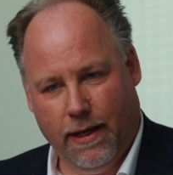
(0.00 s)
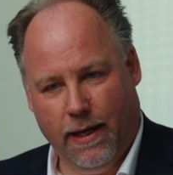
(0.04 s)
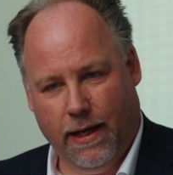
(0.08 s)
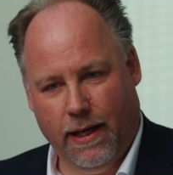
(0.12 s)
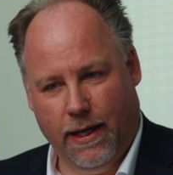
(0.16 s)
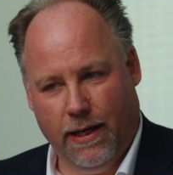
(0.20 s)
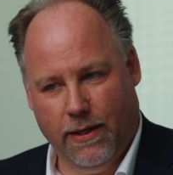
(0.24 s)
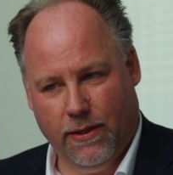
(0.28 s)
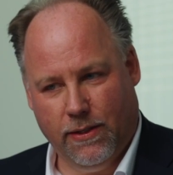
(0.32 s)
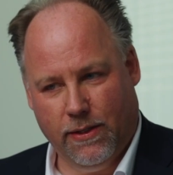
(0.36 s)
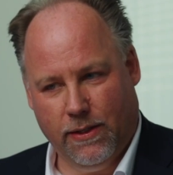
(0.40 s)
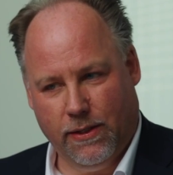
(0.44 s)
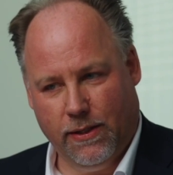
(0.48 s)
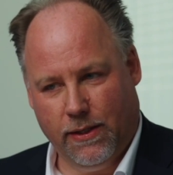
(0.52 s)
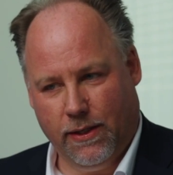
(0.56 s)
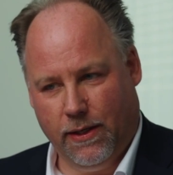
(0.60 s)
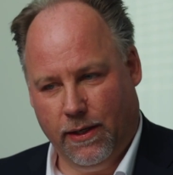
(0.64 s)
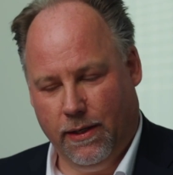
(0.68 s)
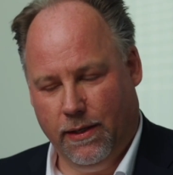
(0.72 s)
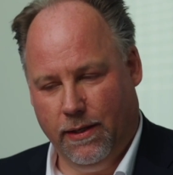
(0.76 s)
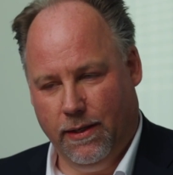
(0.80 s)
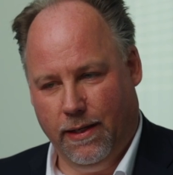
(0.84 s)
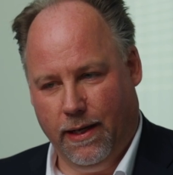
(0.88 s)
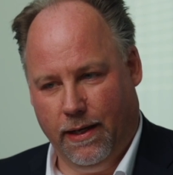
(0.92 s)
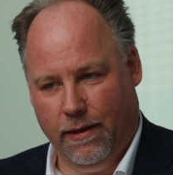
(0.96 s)
is
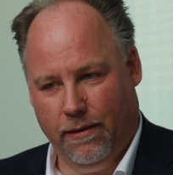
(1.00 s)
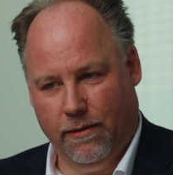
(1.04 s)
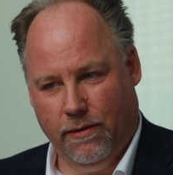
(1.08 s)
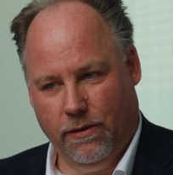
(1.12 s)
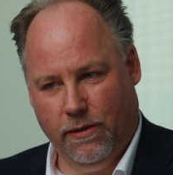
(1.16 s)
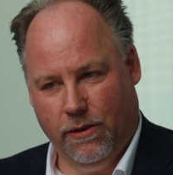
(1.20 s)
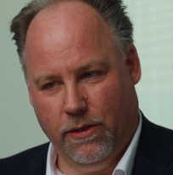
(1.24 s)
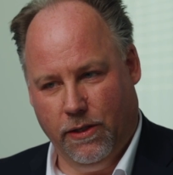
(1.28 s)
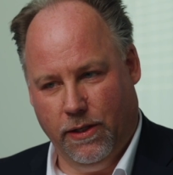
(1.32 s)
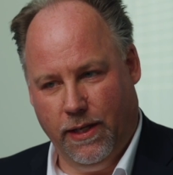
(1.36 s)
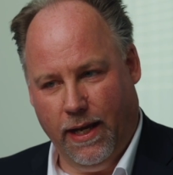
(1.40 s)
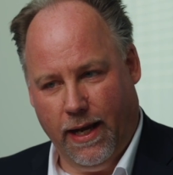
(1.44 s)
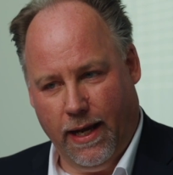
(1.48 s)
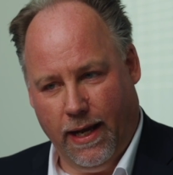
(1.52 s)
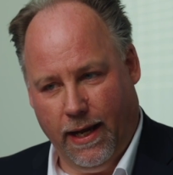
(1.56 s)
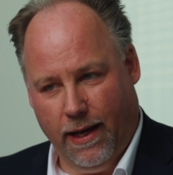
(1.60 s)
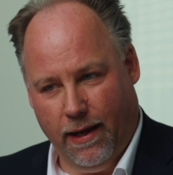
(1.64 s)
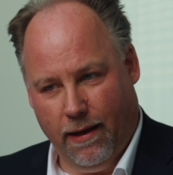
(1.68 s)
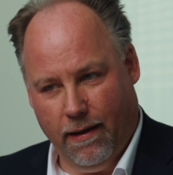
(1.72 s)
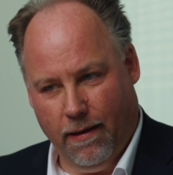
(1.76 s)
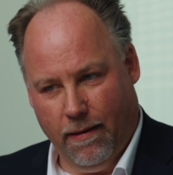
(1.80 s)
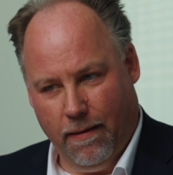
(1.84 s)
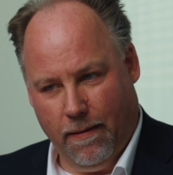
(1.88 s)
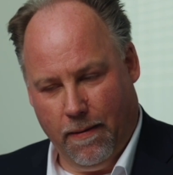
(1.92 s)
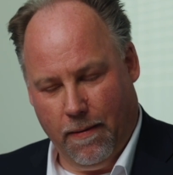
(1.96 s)
that
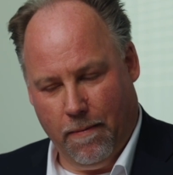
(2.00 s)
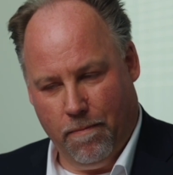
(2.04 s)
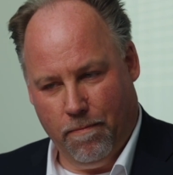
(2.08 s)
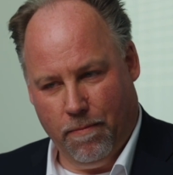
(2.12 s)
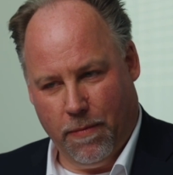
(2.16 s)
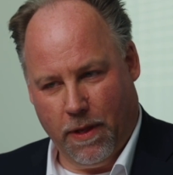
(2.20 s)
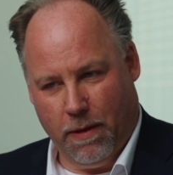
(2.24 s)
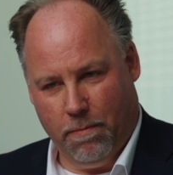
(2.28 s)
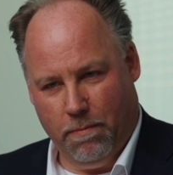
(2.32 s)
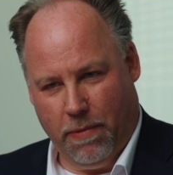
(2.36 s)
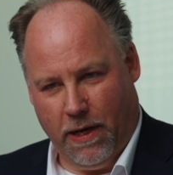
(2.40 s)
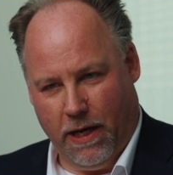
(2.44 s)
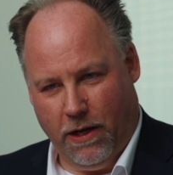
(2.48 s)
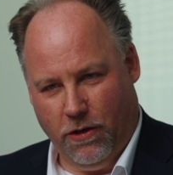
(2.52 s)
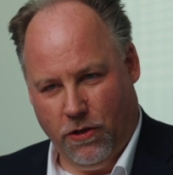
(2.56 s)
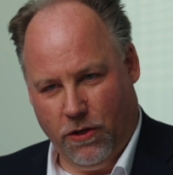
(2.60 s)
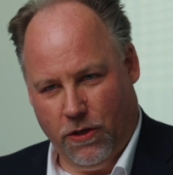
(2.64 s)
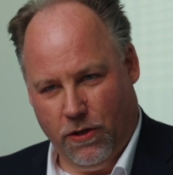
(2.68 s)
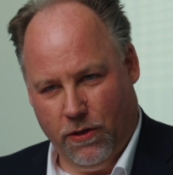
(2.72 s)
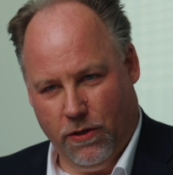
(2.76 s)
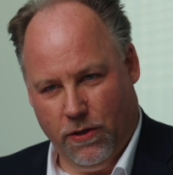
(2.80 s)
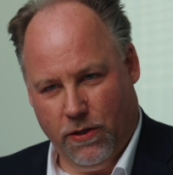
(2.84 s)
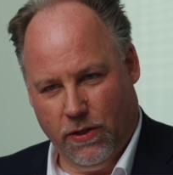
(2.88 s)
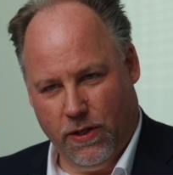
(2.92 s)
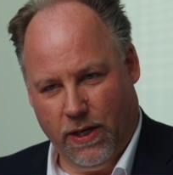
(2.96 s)
today
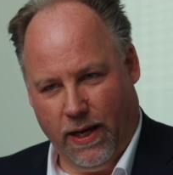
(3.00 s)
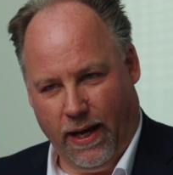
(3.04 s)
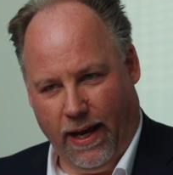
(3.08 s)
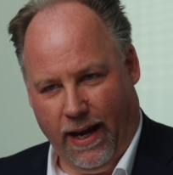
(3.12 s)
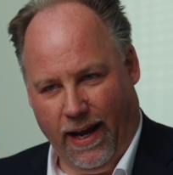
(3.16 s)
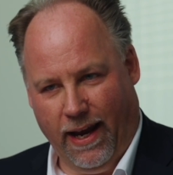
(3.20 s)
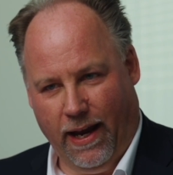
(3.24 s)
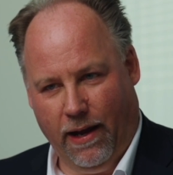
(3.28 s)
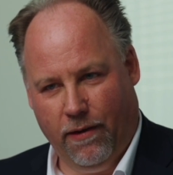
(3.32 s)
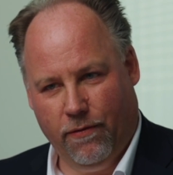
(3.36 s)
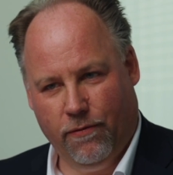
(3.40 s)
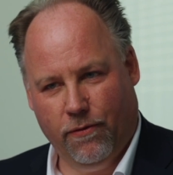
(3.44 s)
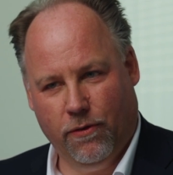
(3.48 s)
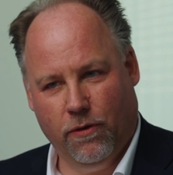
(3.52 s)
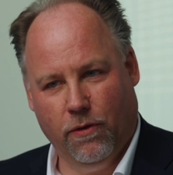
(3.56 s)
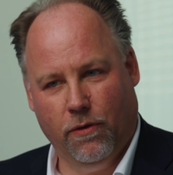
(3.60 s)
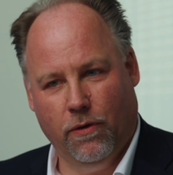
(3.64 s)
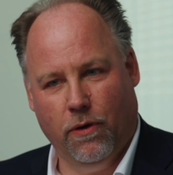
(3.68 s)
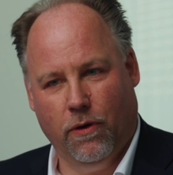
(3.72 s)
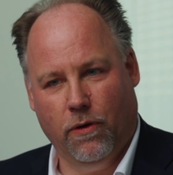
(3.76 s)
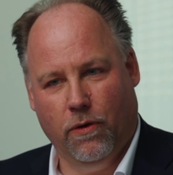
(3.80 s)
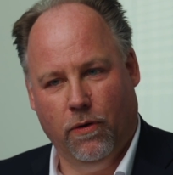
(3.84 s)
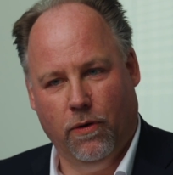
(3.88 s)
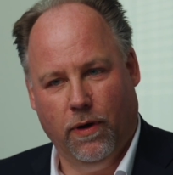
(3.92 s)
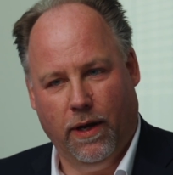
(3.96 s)
patients have to
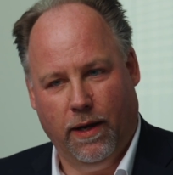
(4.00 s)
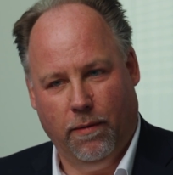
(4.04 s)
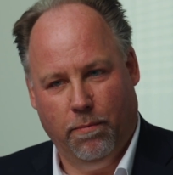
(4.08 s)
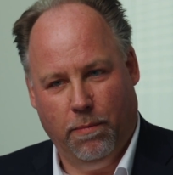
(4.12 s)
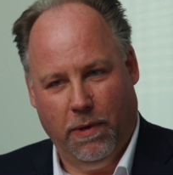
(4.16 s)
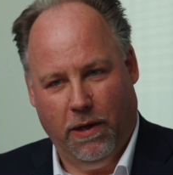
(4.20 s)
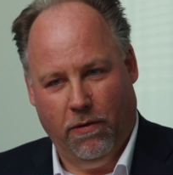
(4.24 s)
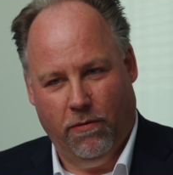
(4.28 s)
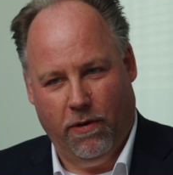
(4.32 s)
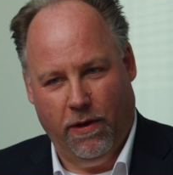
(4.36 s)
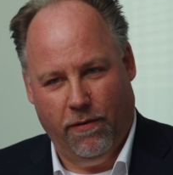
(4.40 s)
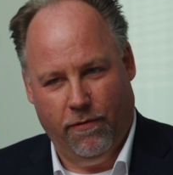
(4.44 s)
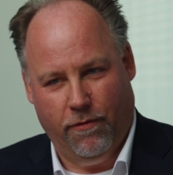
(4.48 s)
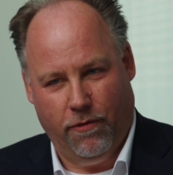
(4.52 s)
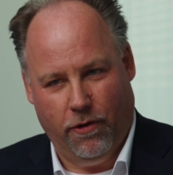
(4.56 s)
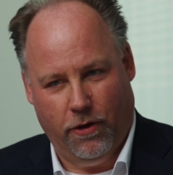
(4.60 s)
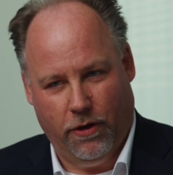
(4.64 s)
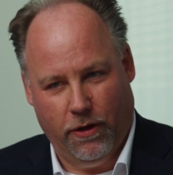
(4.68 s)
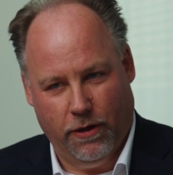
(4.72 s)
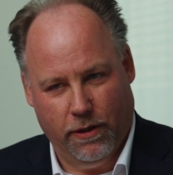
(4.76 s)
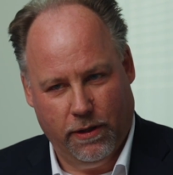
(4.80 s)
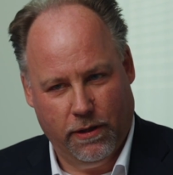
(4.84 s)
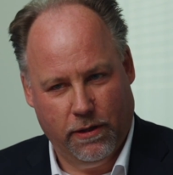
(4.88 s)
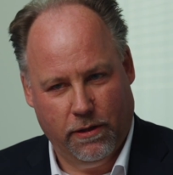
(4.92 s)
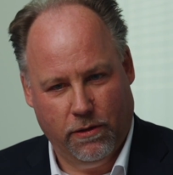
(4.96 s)
go and be
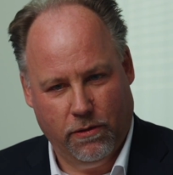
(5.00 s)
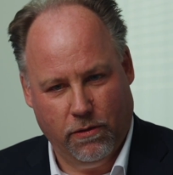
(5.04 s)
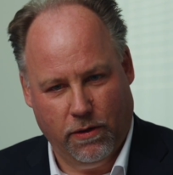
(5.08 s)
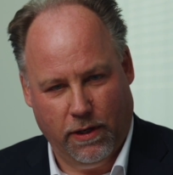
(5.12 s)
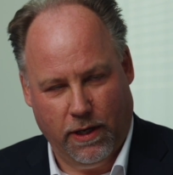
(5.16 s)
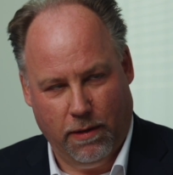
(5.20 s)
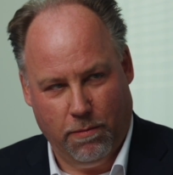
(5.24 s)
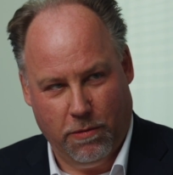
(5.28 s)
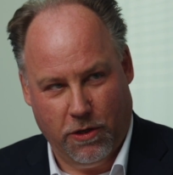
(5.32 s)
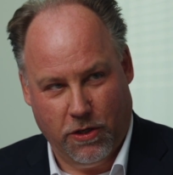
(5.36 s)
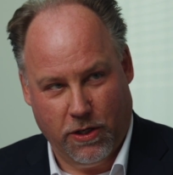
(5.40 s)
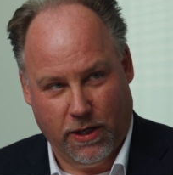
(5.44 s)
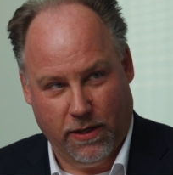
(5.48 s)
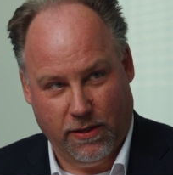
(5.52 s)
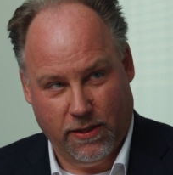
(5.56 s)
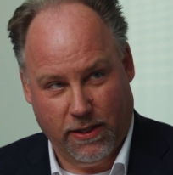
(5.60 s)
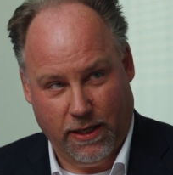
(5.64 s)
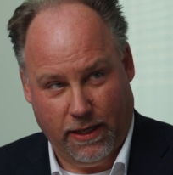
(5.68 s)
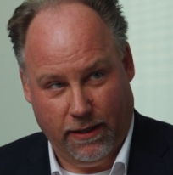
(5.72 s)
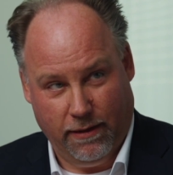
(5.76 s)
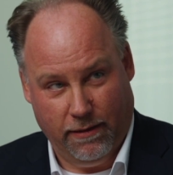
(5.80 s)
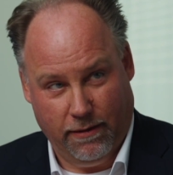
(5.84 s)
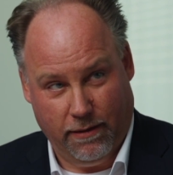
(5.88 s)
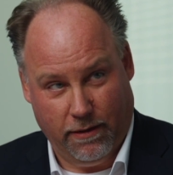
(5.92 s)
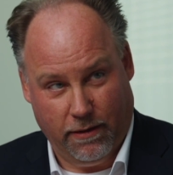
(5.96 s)
referred to an imaging
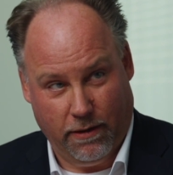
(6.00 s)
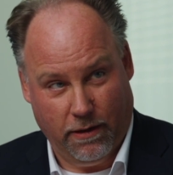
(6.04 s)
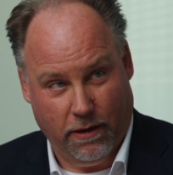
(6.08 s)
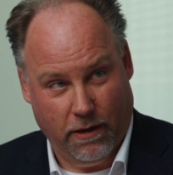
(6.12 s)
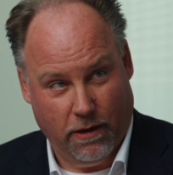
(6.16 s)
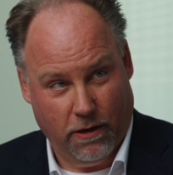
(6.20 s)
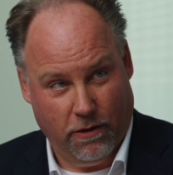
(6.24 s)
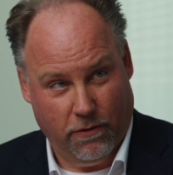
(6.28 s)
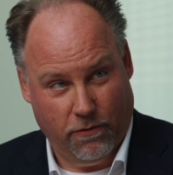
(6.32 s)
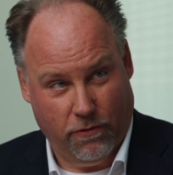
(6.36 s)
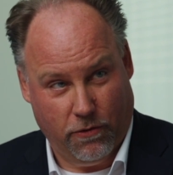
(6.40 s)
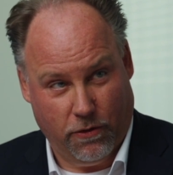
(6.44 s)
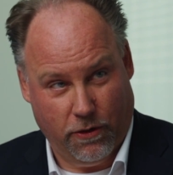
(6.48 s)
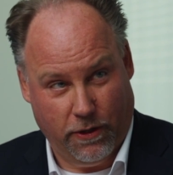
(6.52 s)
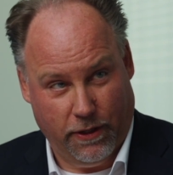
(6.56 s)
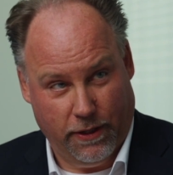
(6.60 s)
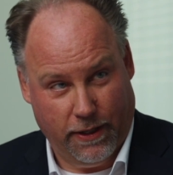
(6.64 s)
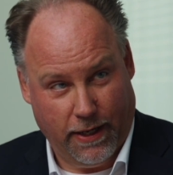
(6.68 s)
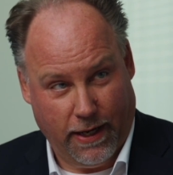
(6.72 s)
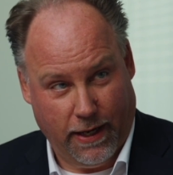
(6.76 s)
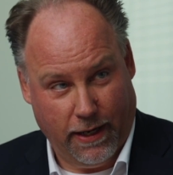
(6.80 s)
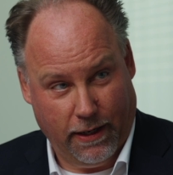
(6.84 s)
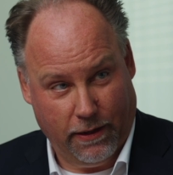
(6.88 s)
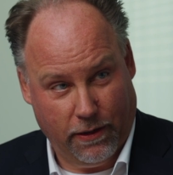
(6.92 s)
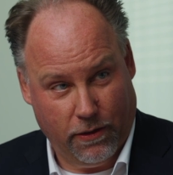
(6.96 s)
center for a
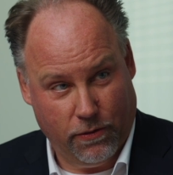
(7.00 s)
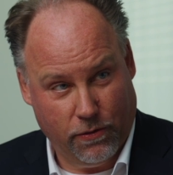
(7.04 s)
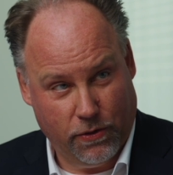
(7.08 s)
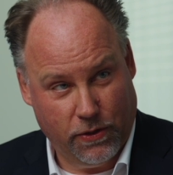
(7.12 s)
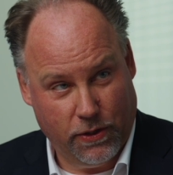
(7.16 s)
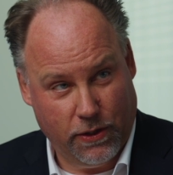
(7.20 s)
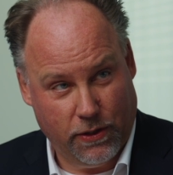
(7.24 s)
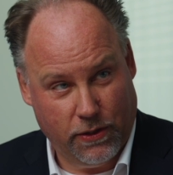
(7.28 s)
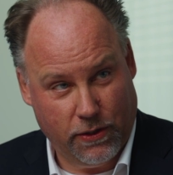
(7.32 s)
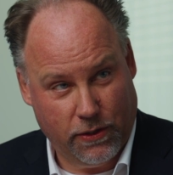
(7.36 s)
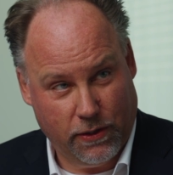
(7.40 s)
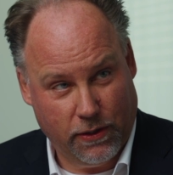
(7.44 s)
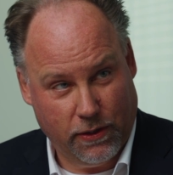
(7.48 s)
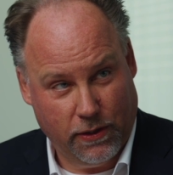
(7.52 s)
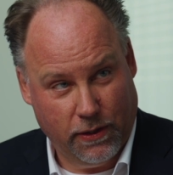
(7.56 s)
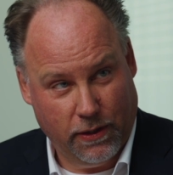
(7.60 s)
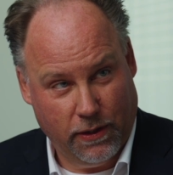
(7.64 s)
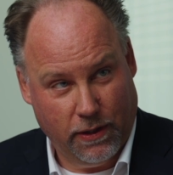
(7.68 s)
diagnosis.